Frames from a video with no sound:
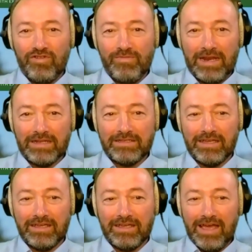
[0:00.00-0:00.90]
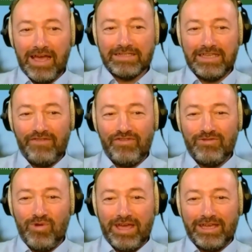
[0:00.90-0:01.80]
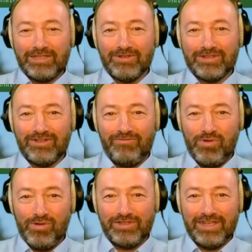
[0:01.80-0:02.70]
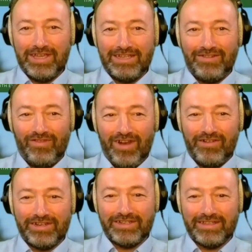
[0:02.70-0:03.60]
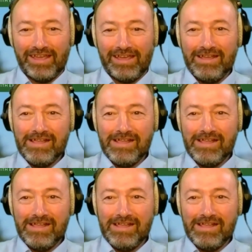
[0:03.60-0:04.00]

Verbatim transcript: formality has given way to a sort of Portuguese flourish there.